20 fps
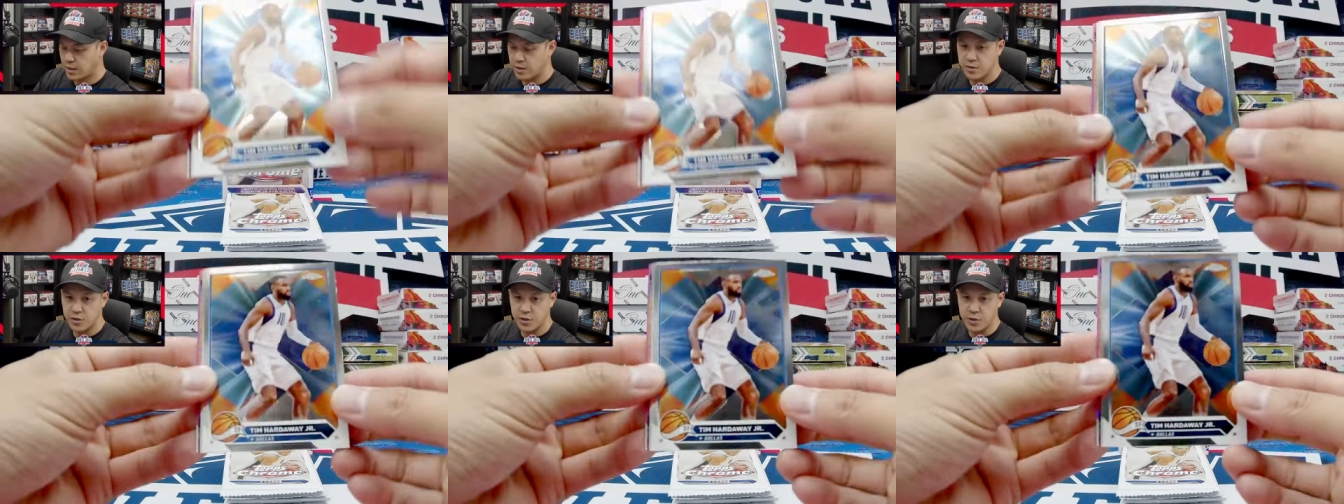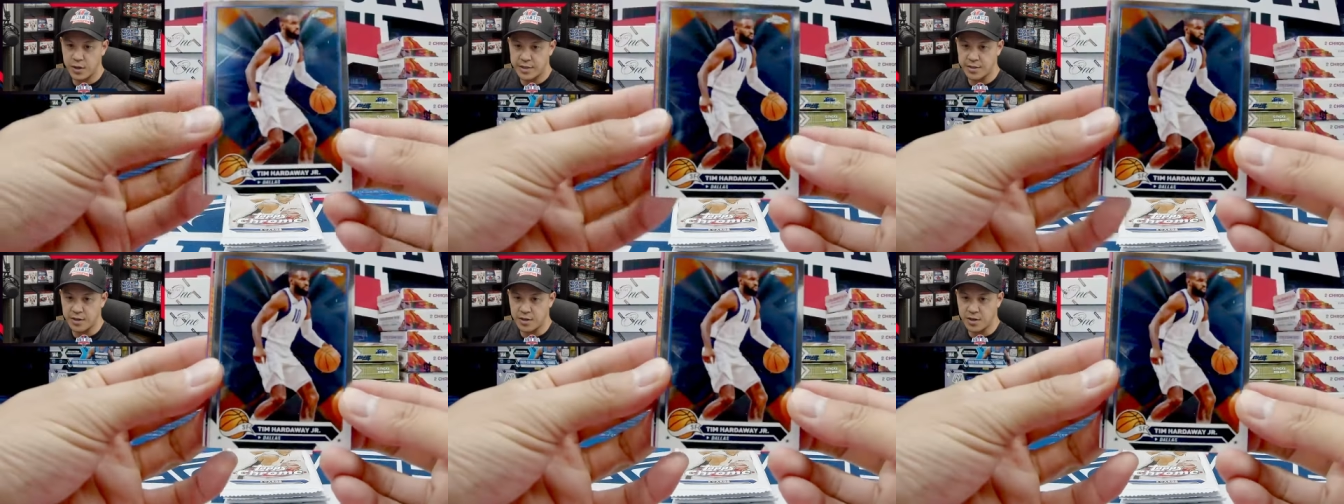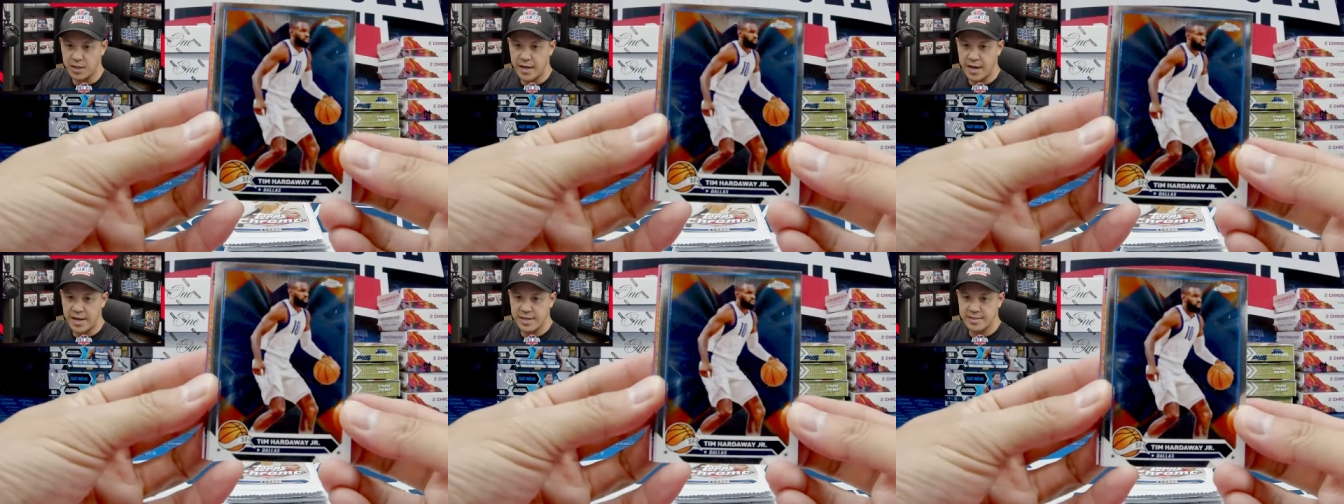So you got your
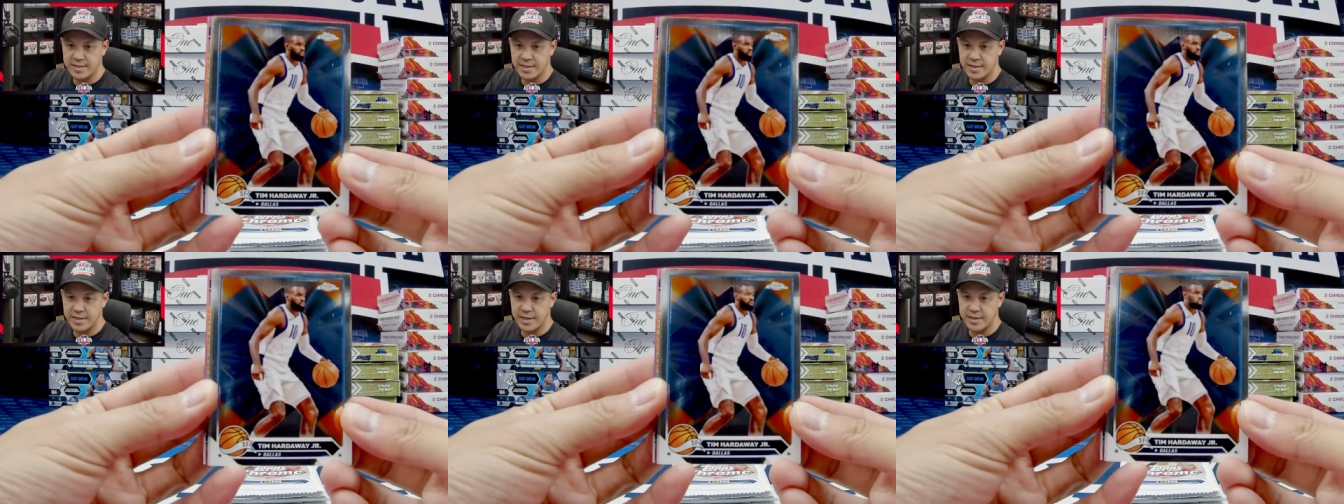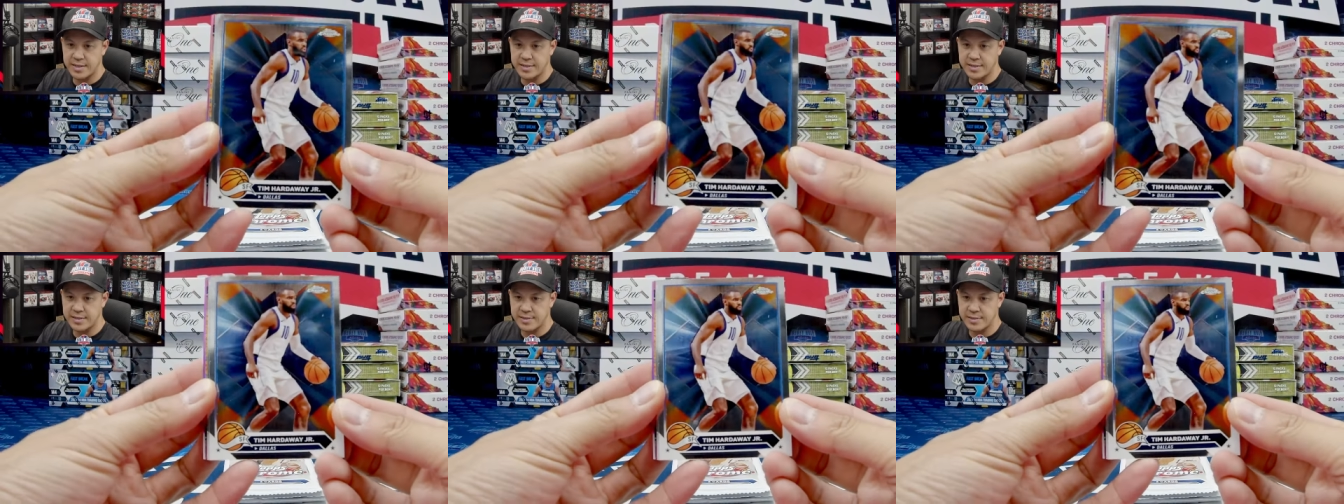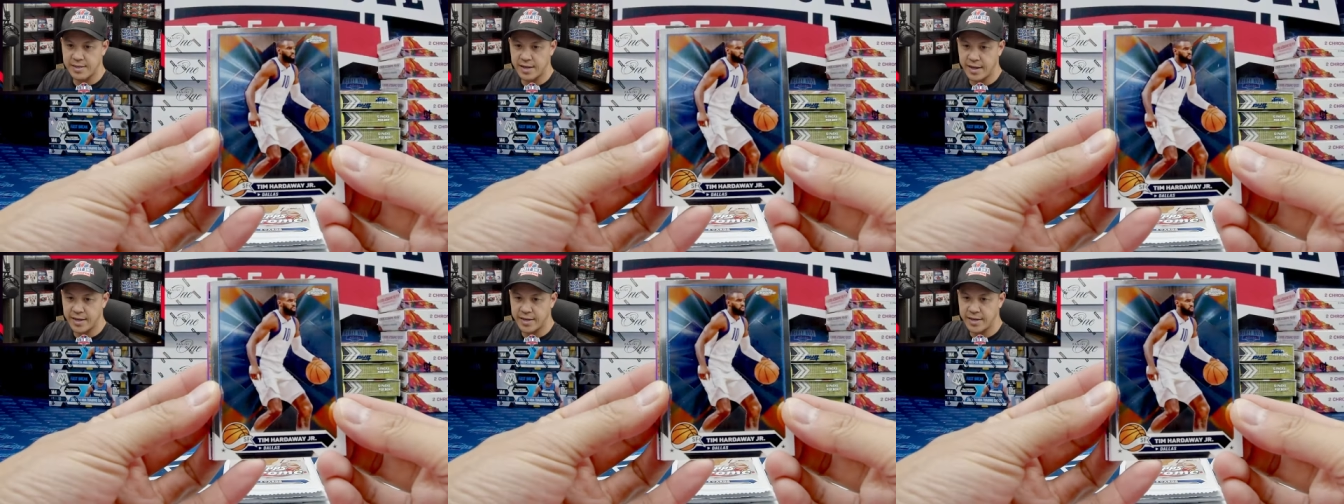classic
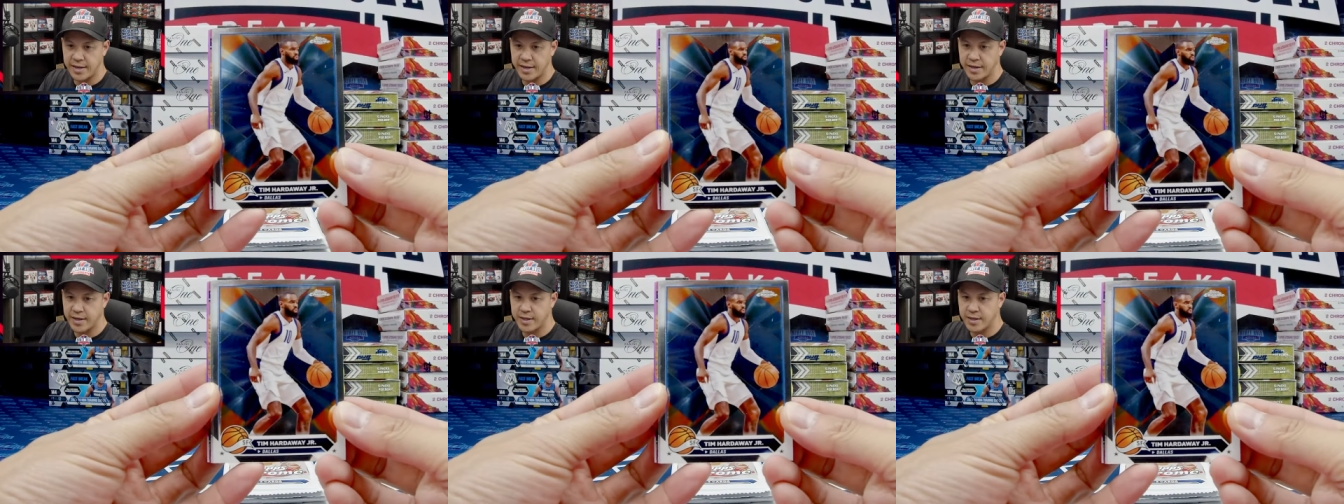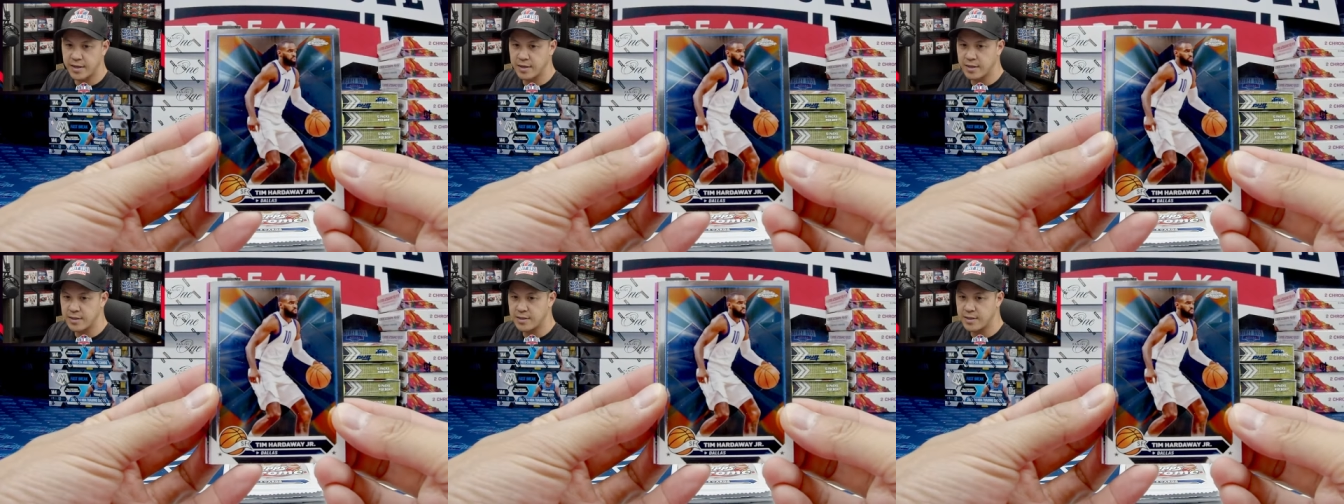design here.